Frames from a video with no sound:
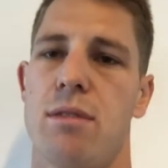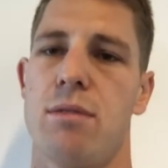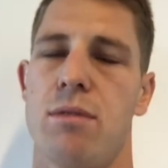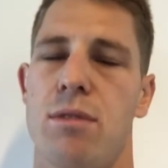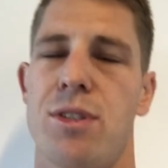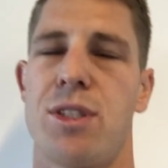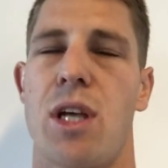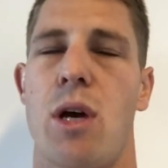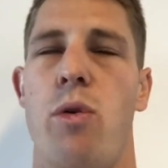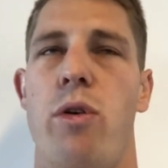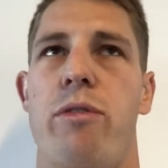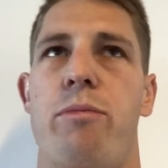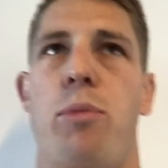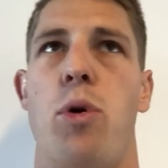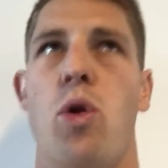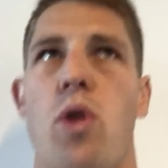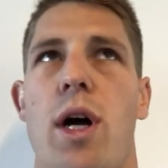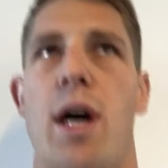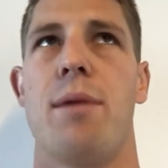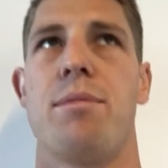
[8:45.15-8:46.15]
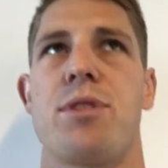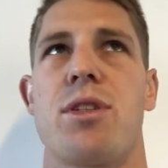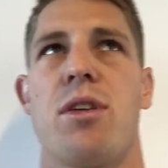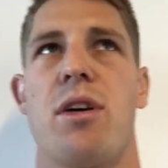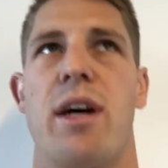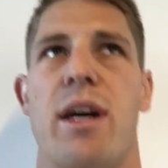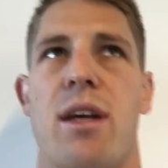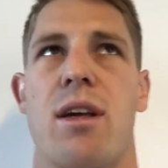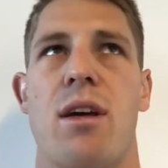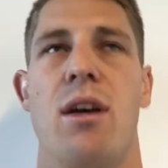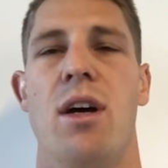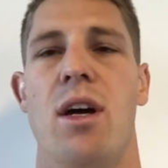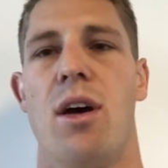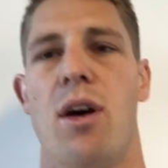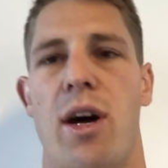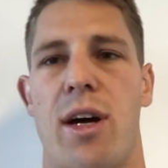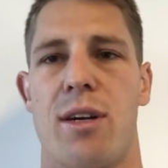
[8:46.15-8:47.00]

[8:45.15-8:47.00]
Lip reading: So with pull-ups, like I